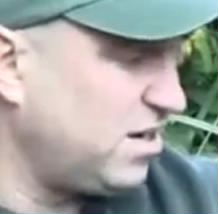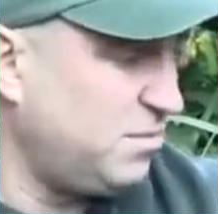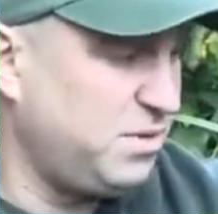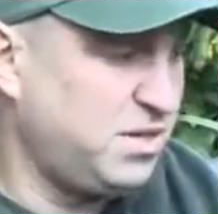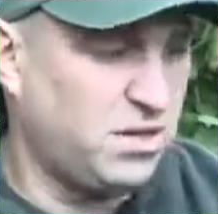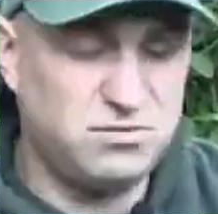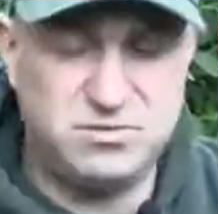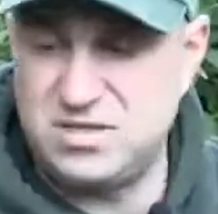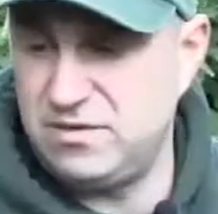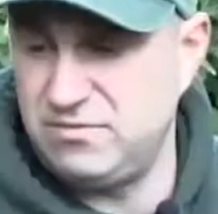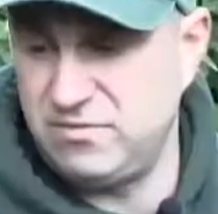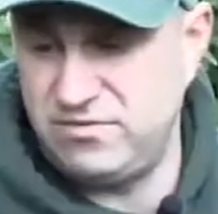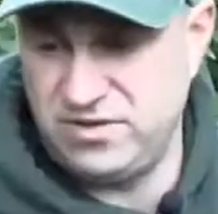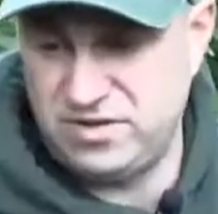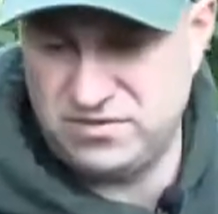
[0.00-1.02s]
to be no
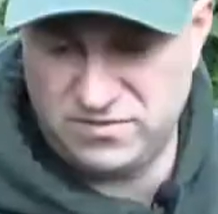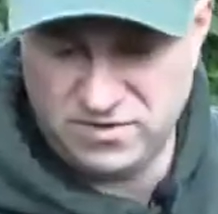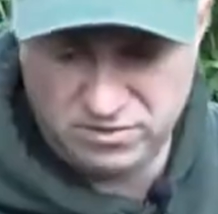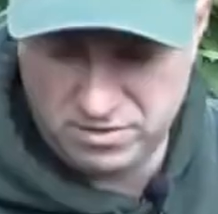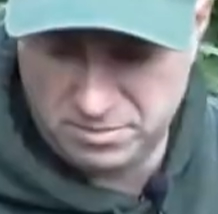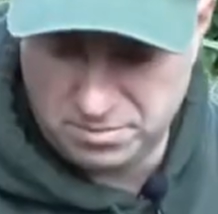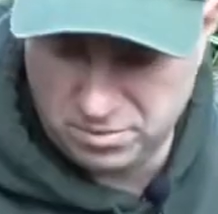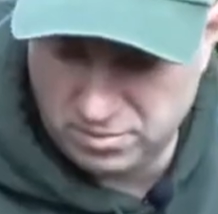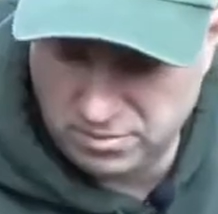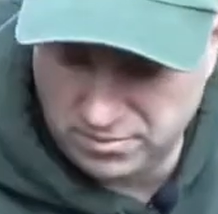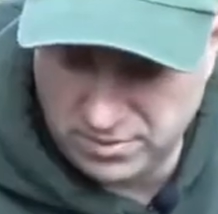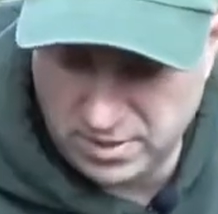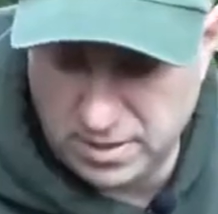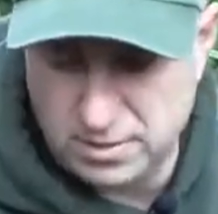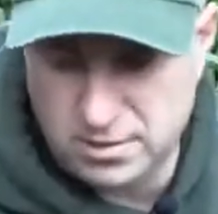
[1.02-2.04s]
tether fish. Very
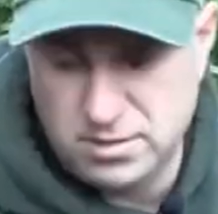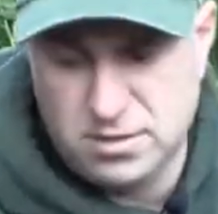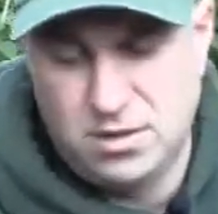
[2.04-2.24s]
important that.